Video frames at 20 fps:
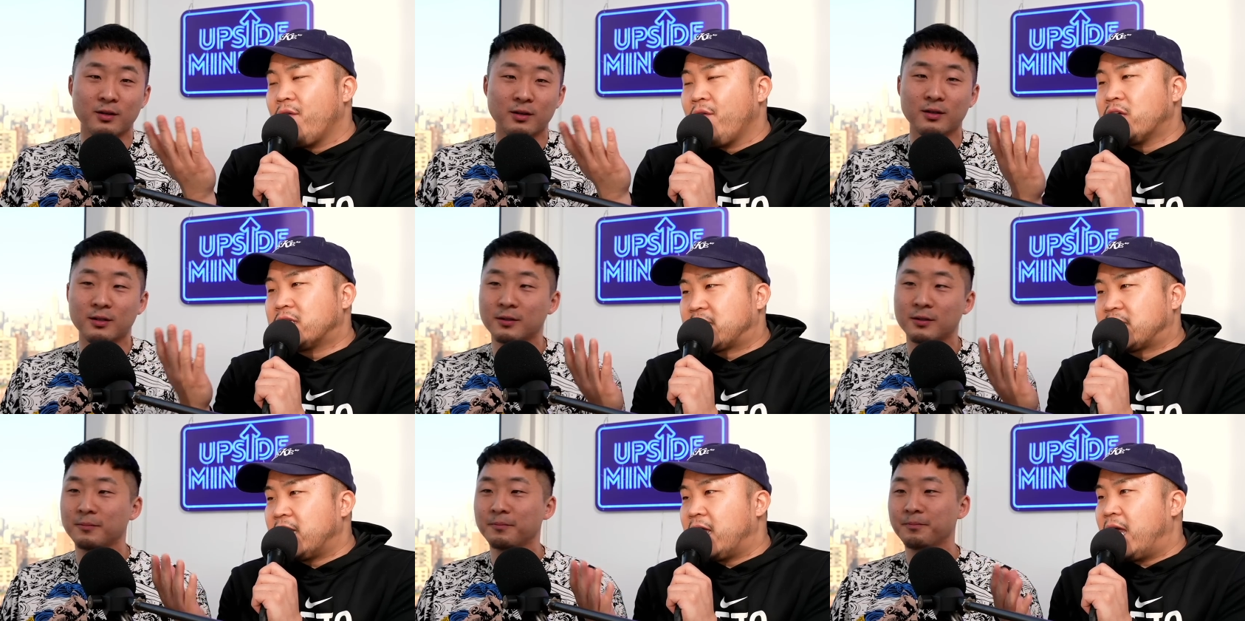
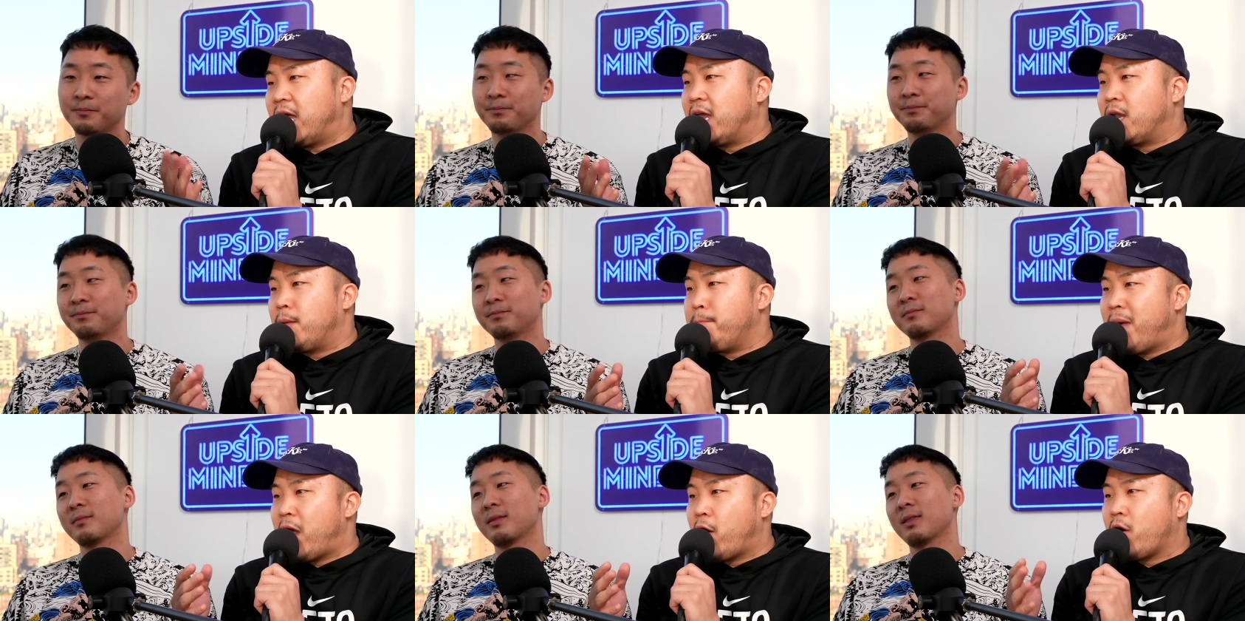Speaker 1: Obviously,
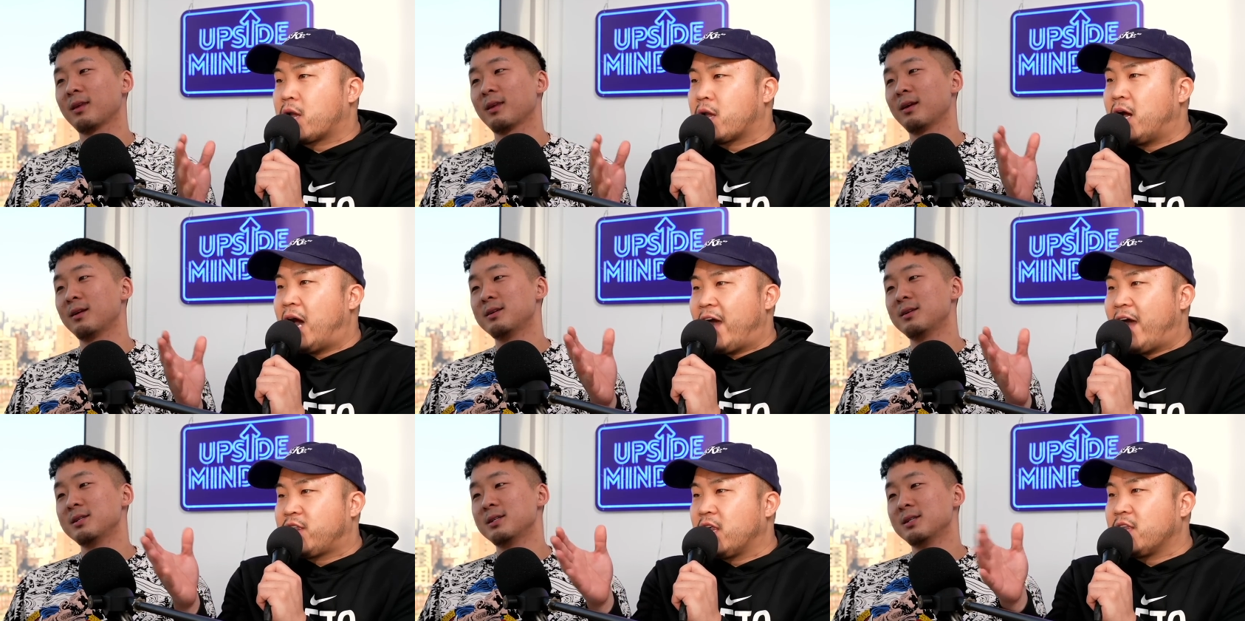in
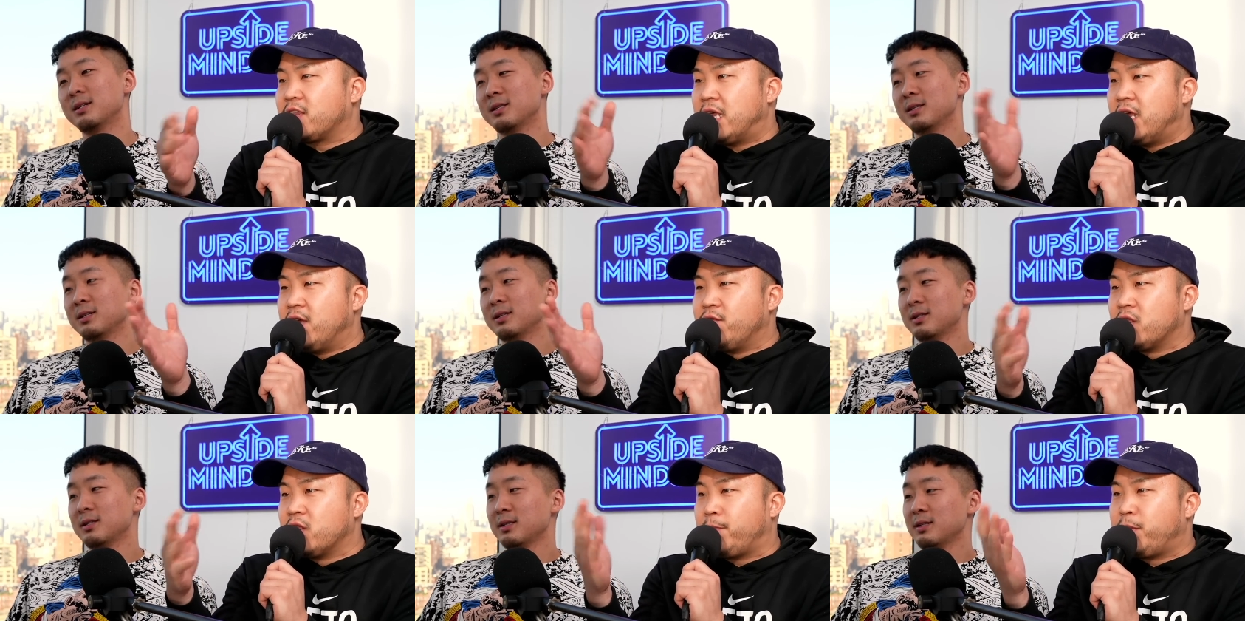America, I think
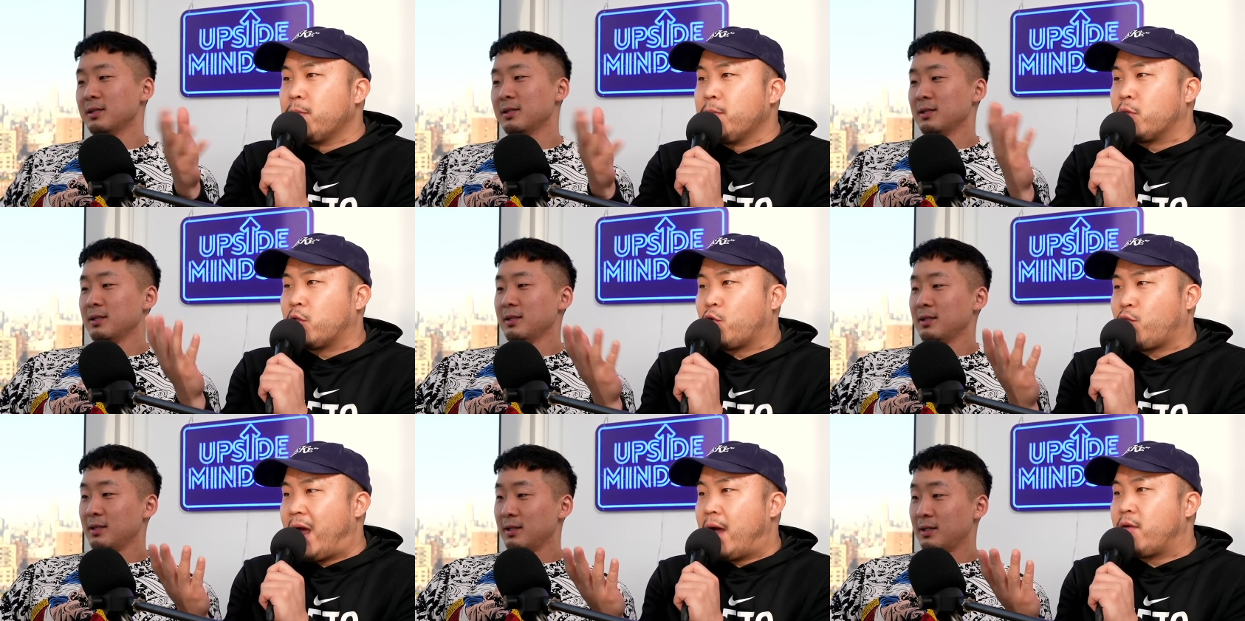even the
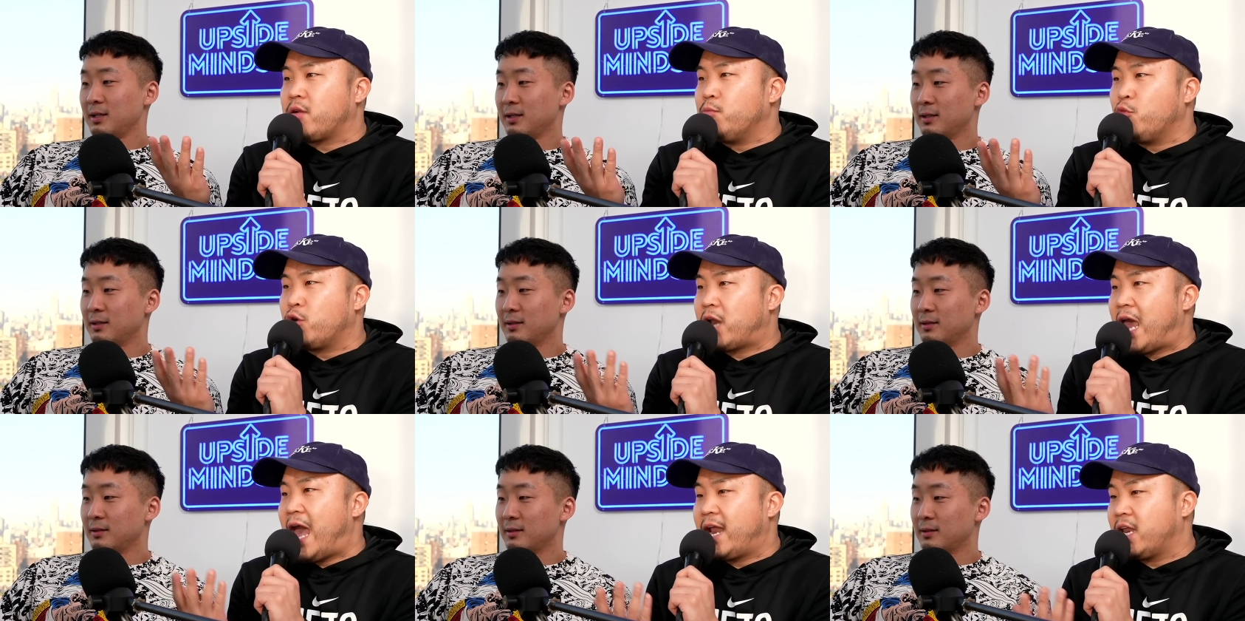people around him
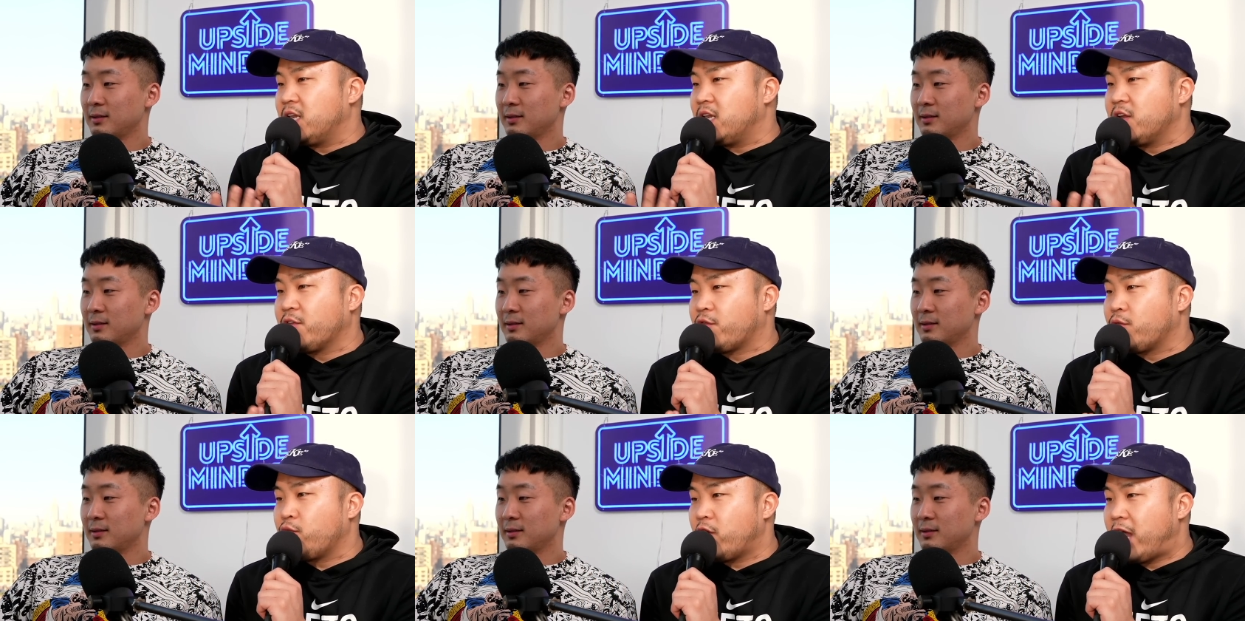would have had a
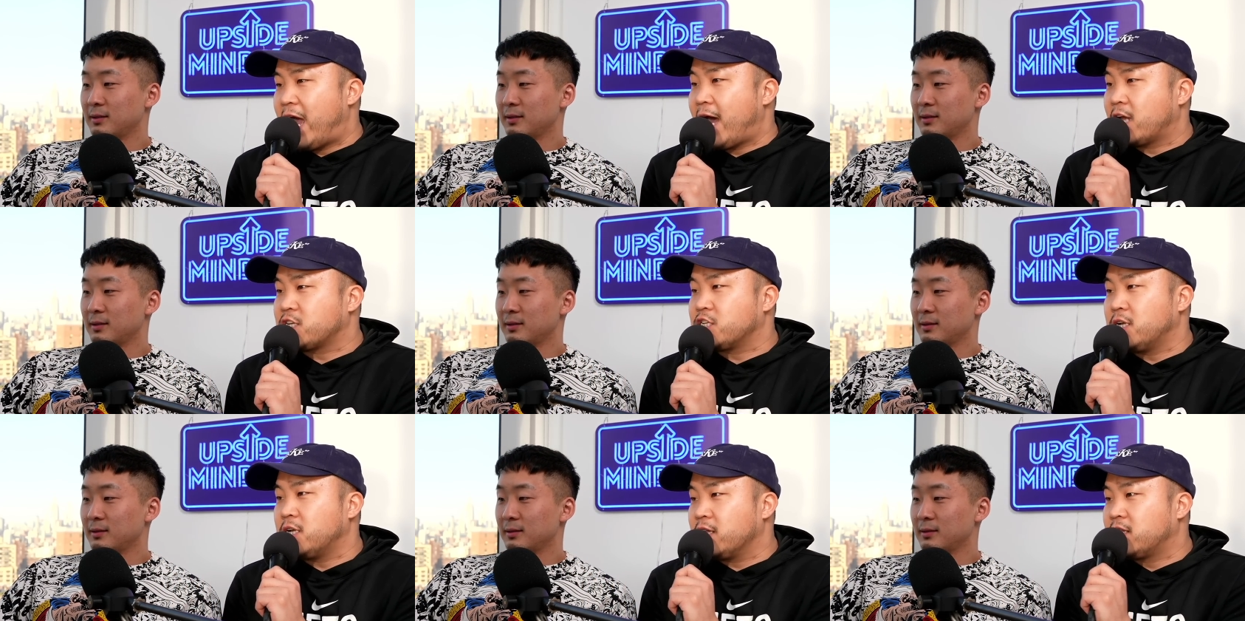different
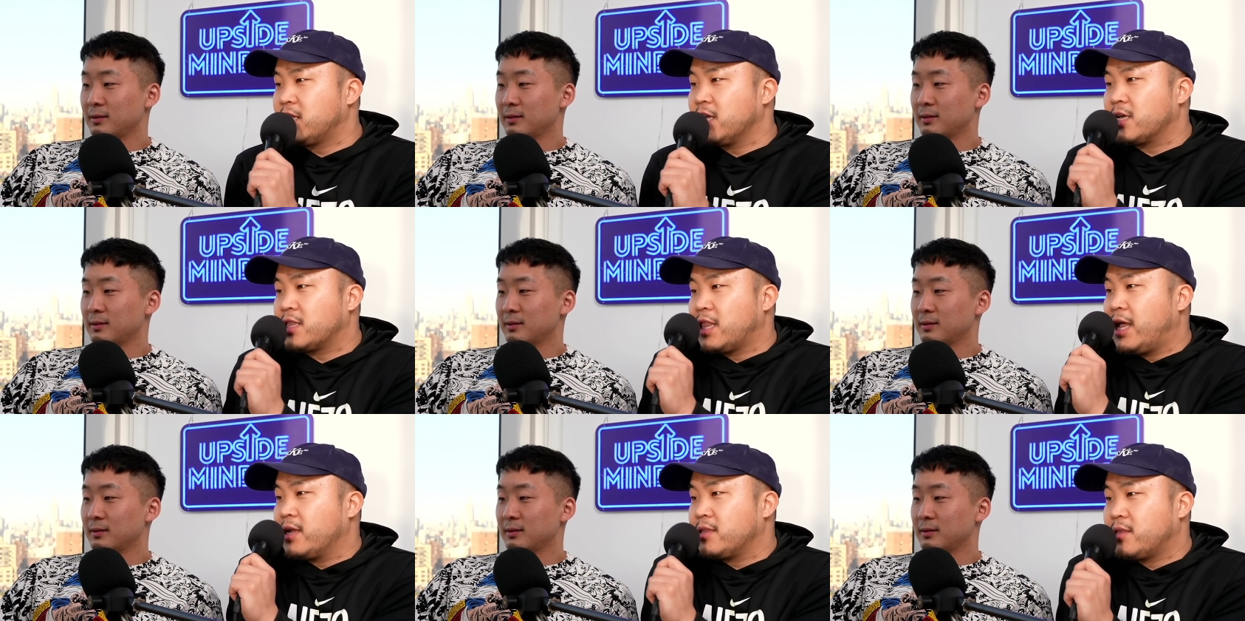reaction. I
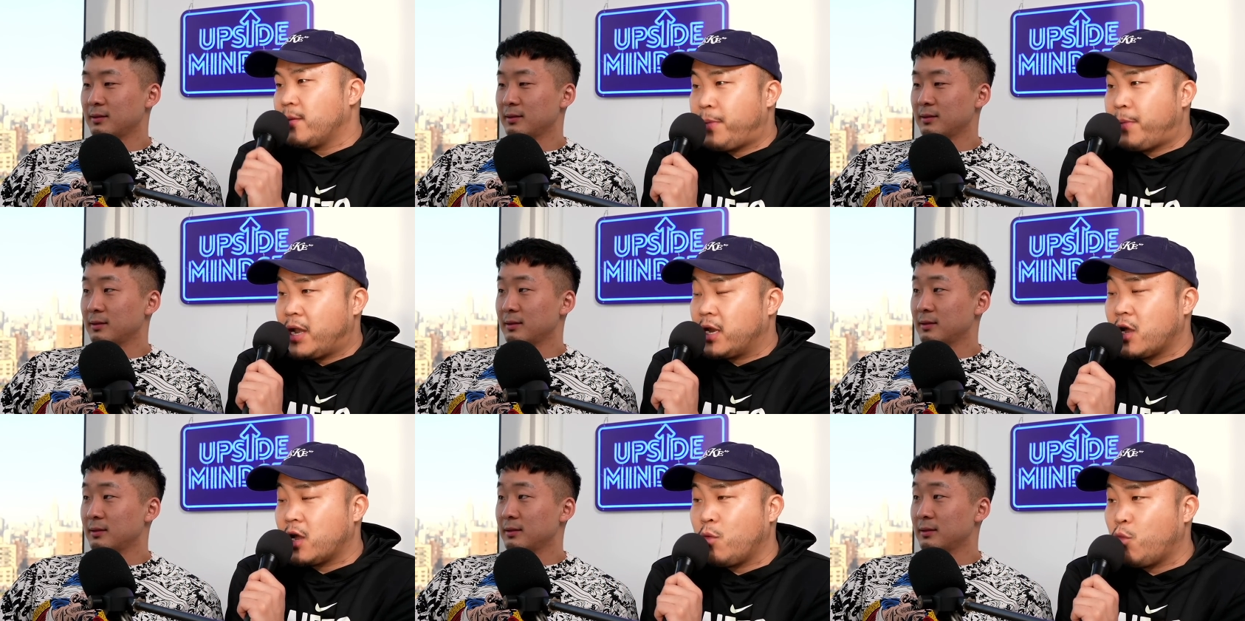think, like,
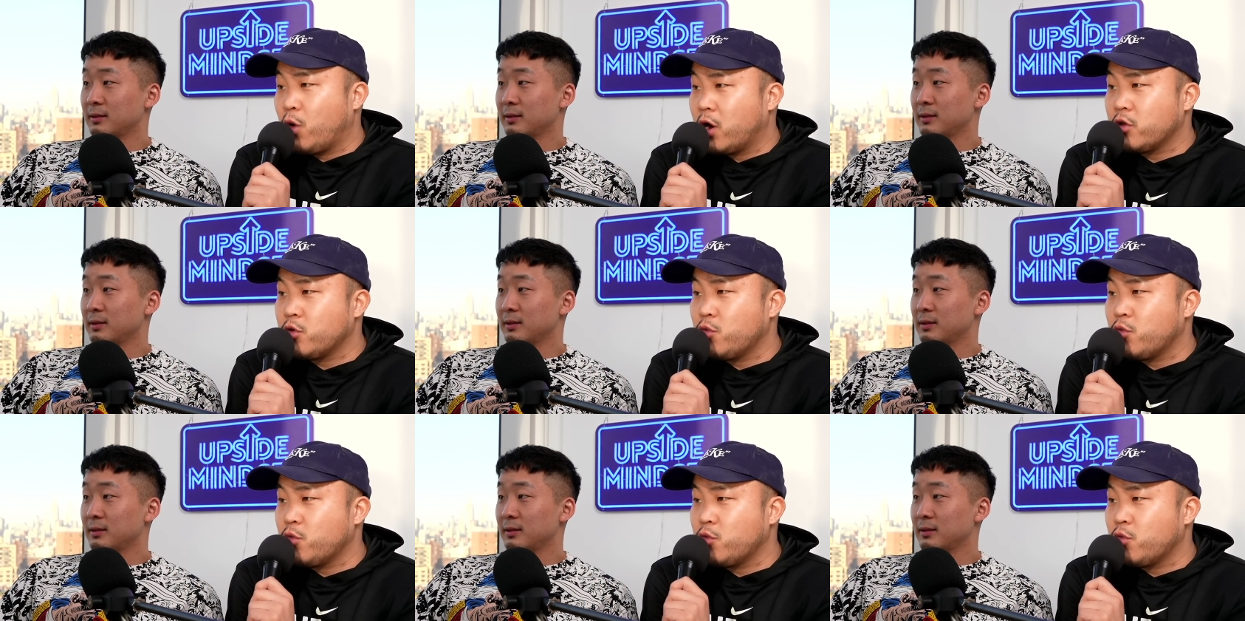depending on where